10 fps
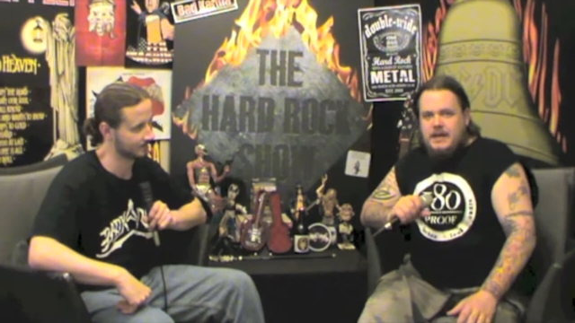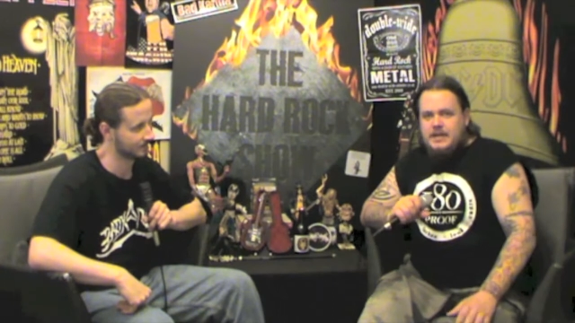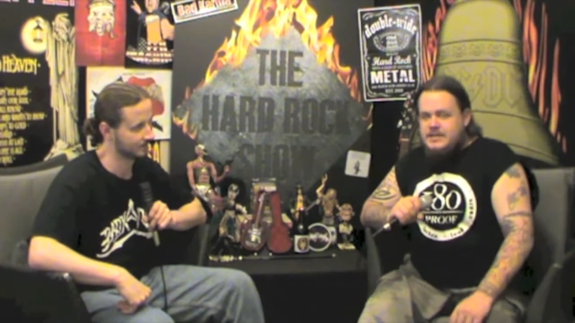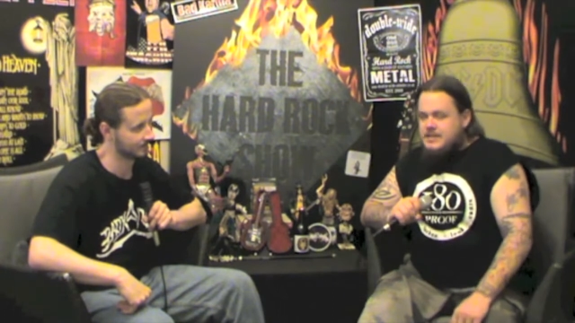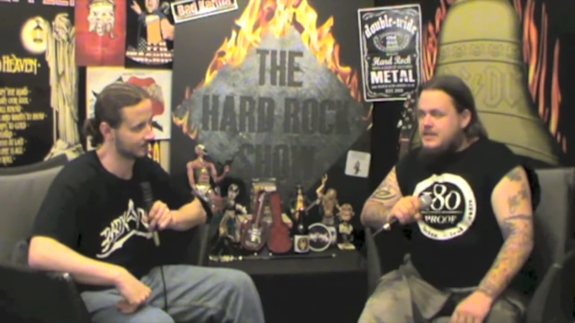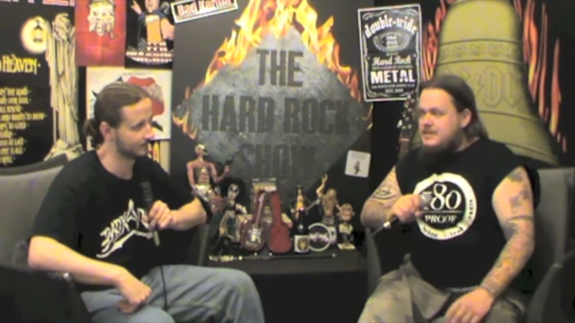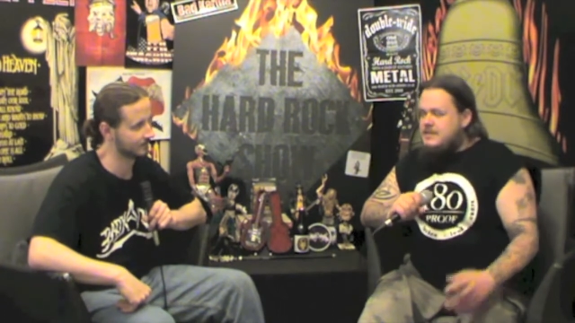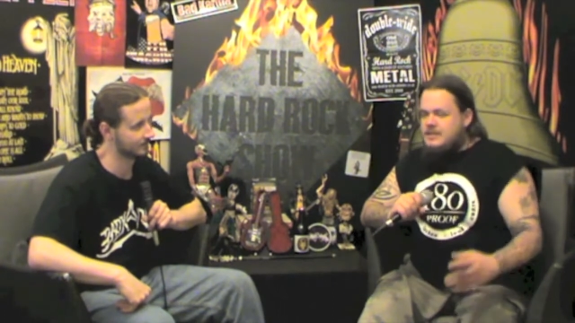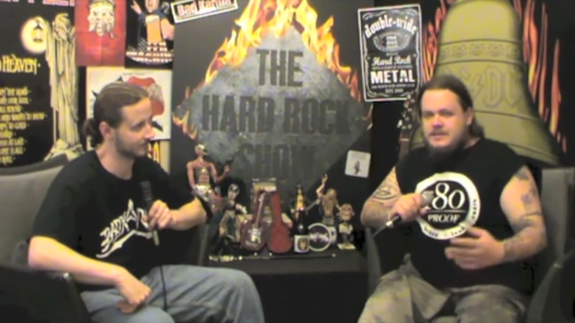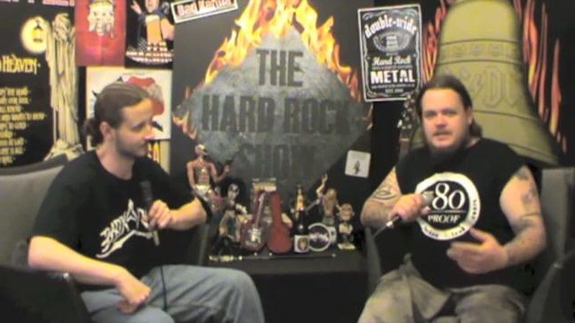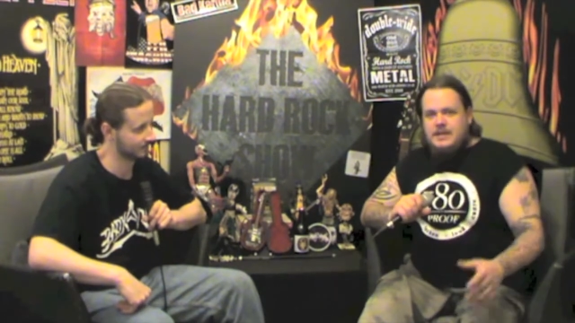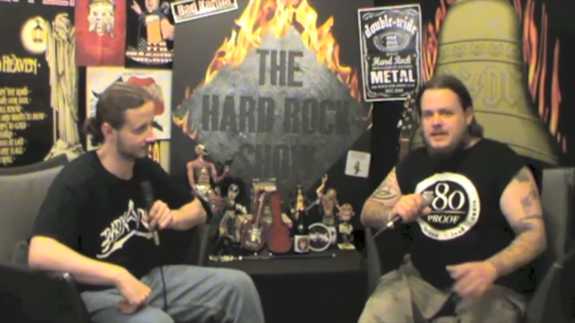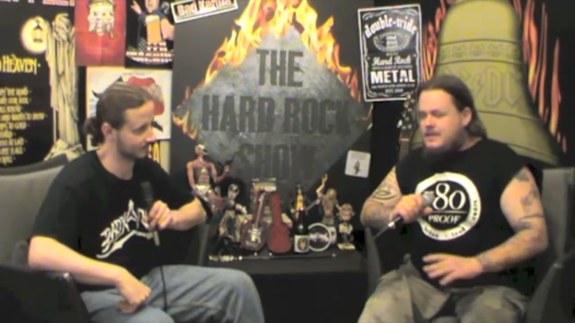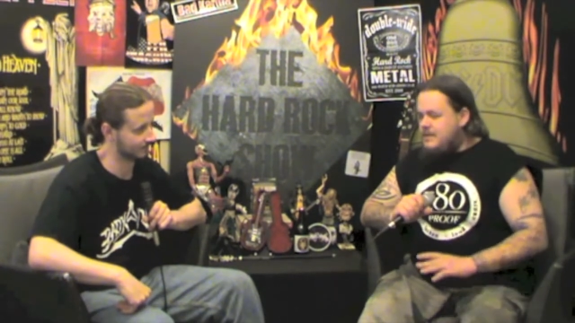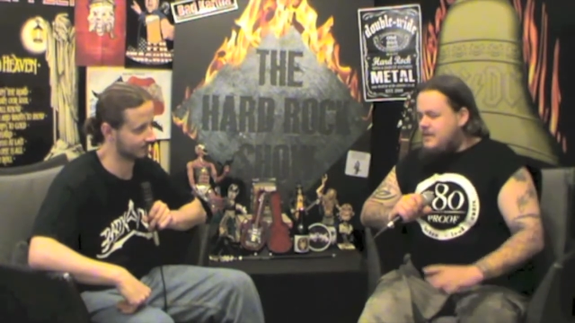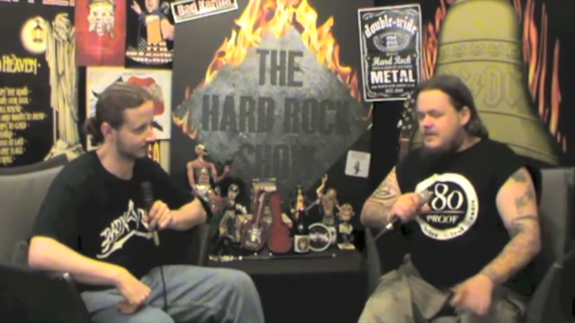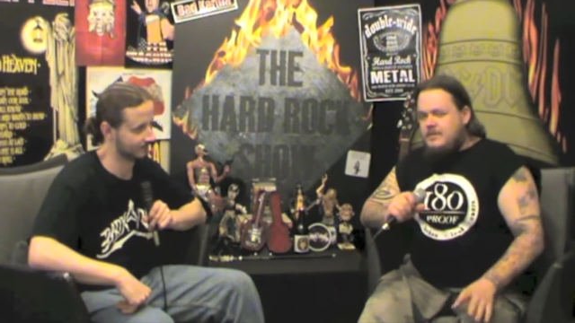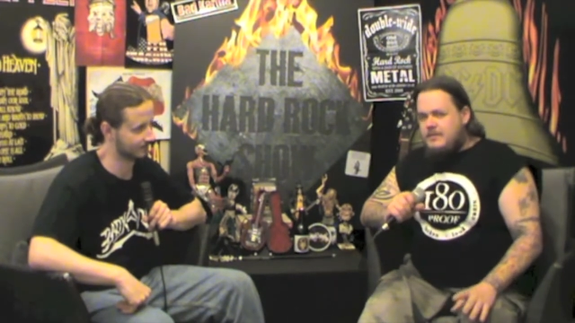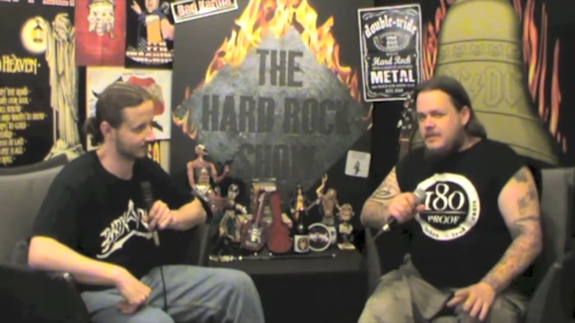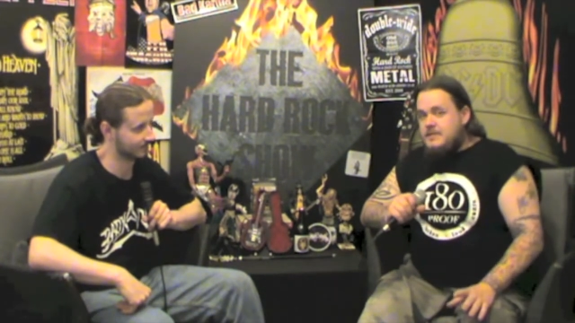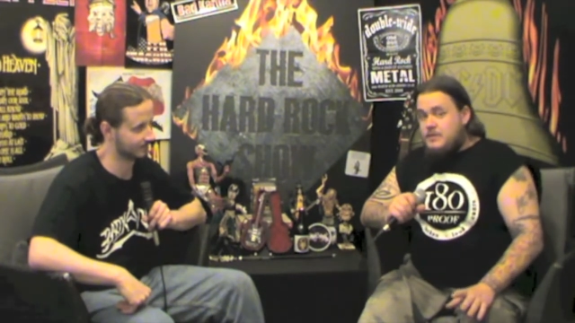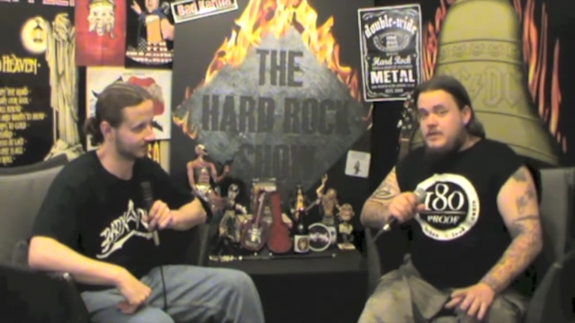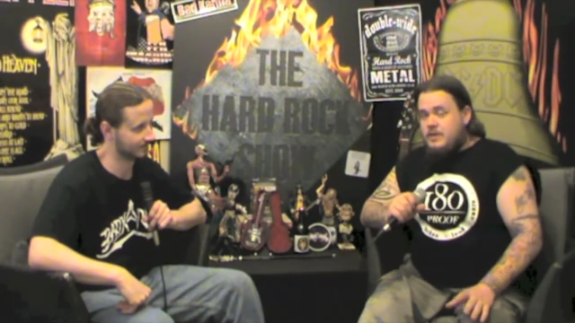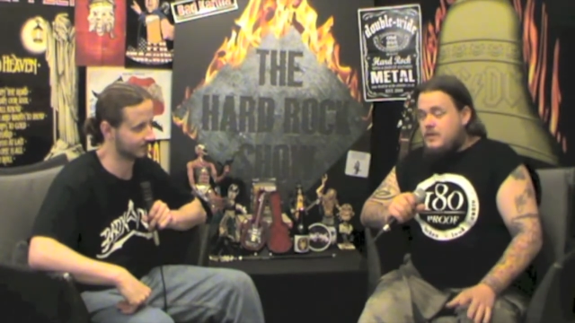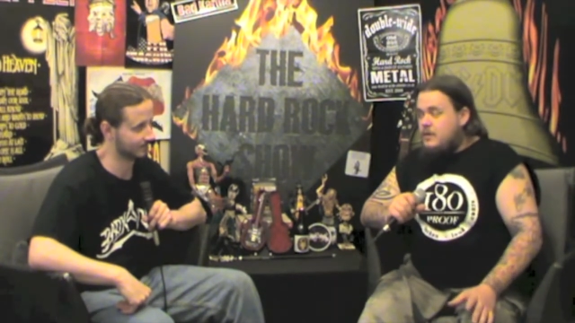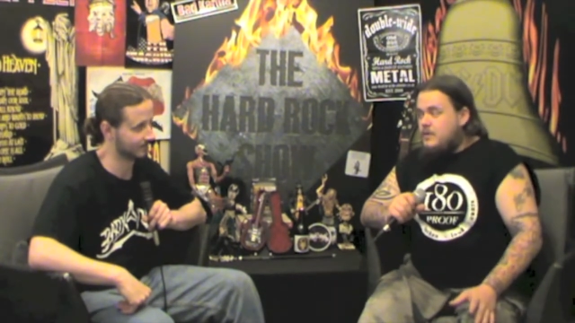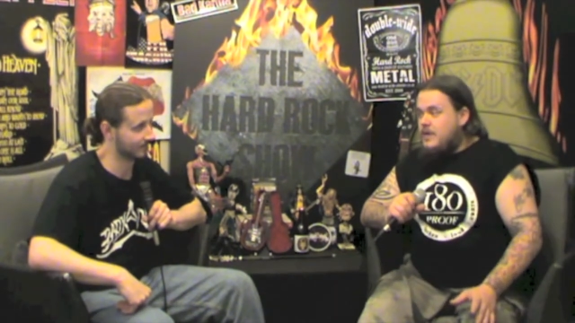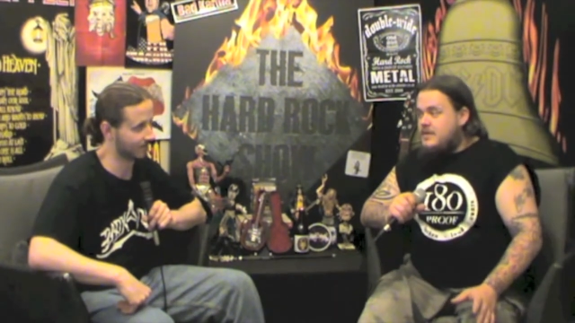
Speaker 1: Artist. It's it's really cool.